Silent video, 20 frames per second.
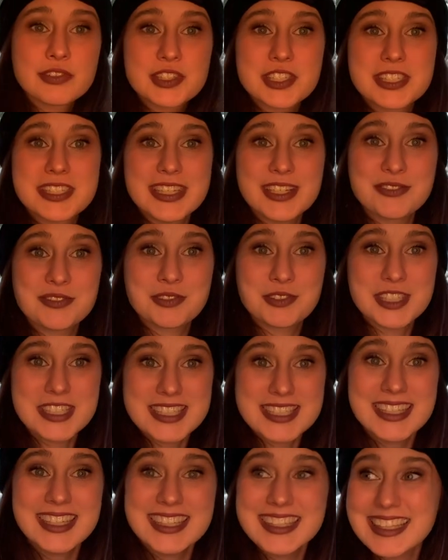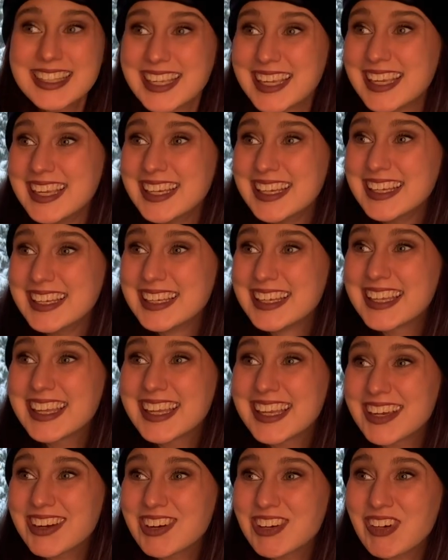received recently
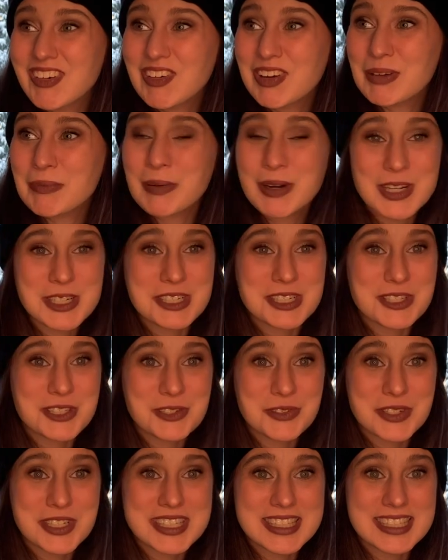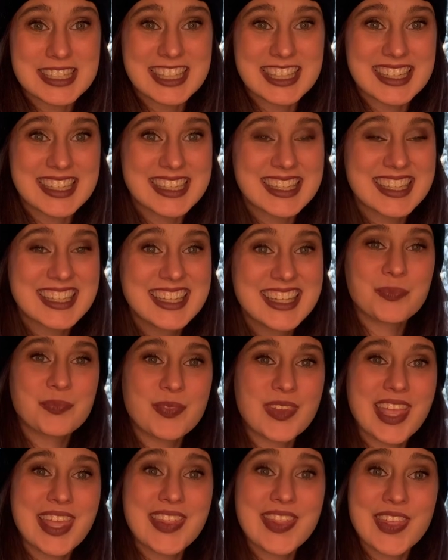or purchased recently.
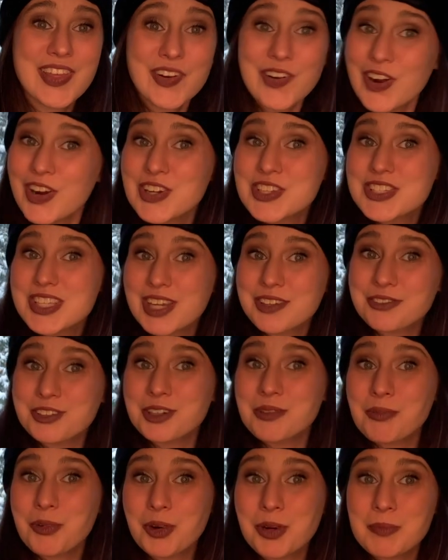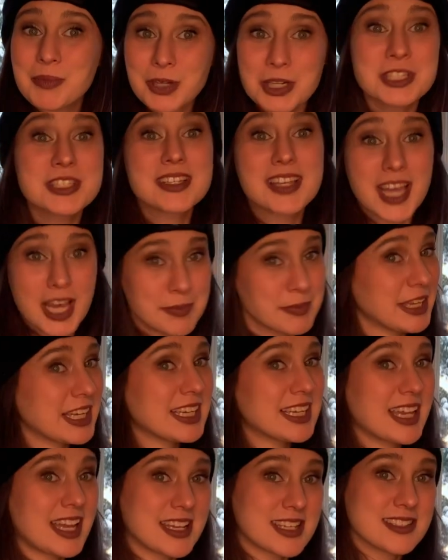There are several more books
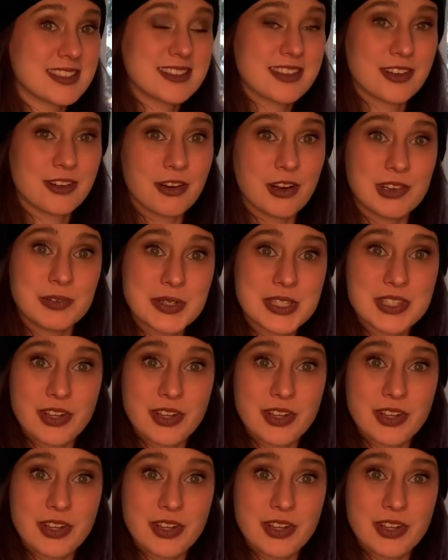coming, as there always